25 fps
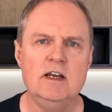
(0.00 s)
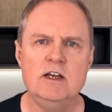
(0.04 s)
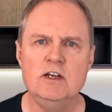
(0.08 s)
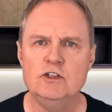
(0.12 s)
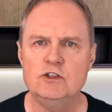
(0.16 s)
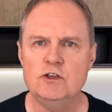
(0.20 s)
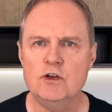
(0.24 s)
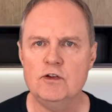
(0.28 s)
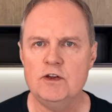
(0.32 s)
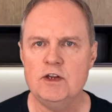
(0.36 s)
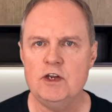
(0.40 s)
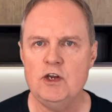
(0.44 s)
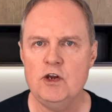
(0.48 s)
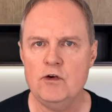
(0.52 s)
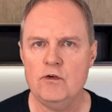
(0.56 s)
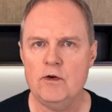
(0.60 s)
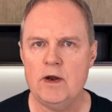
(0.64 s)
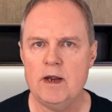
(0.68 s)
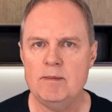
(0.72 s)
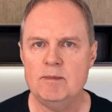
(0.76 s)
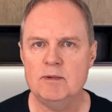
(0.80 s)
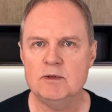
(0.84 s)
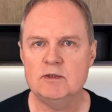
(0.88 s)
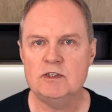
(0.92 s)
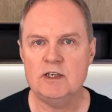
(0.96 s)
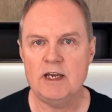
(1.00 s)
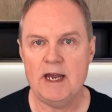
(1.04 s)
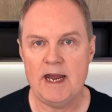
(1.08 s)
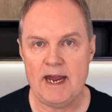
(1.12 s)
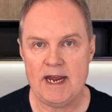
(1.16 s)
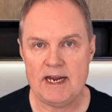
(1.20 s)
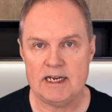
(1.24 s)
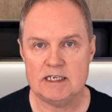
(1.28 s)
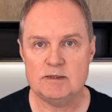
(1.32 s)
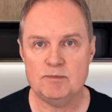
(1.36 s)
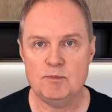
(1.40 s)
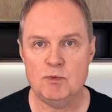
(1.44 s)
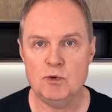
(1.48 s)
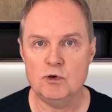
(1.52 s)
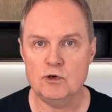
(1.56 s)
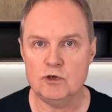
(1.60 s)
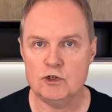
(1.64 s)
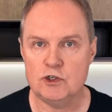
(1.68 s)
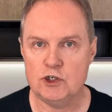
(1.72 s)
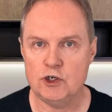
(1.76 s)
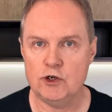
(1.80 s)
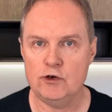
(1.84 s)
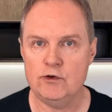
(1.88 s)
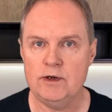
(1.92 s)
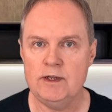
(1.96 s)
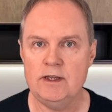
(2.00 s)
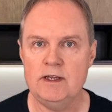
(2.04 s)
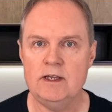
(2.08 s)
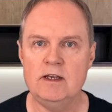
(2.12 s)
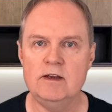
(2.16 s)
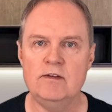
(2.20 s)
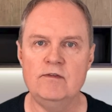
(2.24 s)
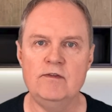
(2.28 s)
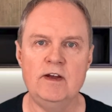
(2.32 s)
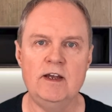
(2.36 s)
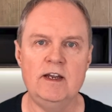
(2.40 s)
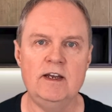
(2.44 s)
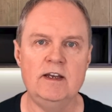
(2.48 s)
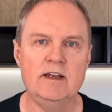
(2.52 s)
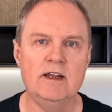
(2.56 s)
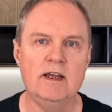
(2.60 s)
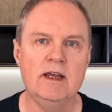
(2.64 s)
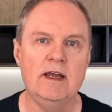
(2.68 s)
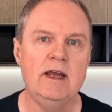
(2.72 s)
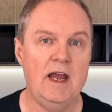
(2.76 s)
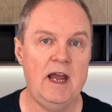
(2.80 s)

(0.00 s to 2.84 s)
so that you're able to export during the event